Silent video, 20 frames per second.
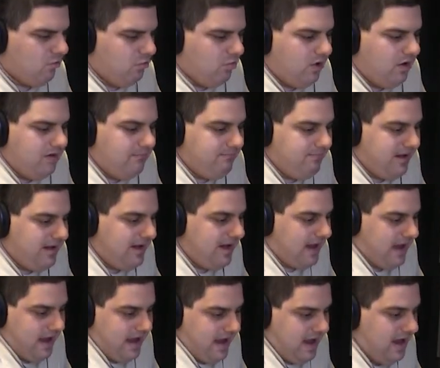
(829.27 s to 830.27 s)
would
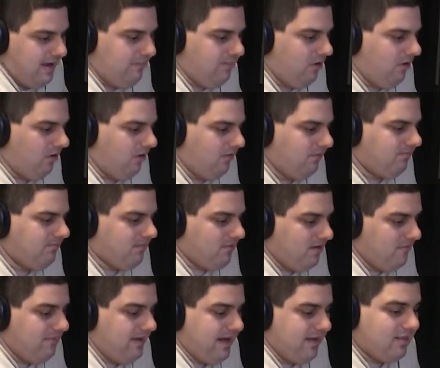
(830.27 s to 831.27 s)
be able
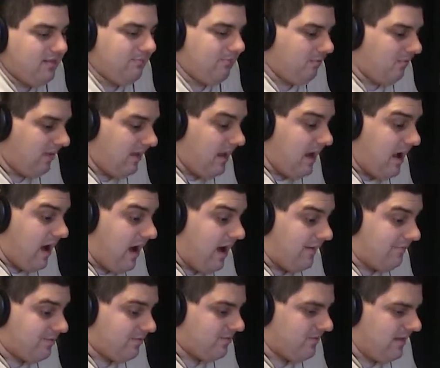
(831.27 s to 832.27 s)
to make the
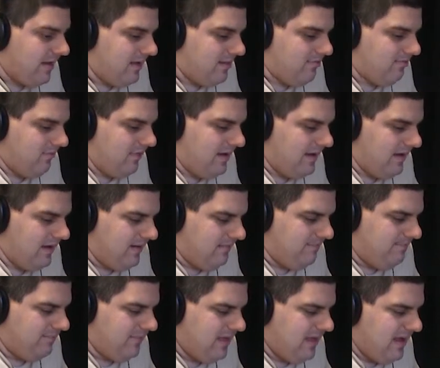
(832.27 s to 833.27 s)
playoffs as we
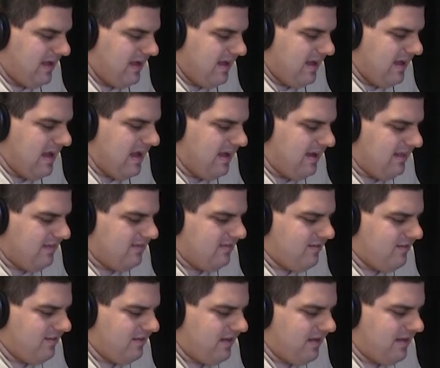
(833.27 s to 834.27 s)
um, head
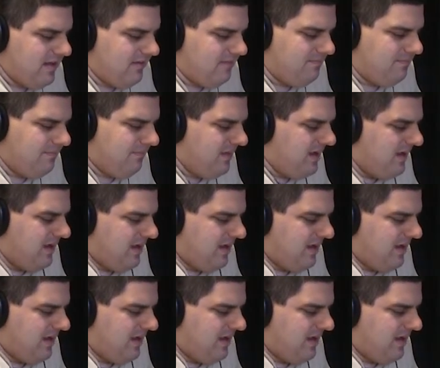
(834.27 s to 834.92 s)
into the um,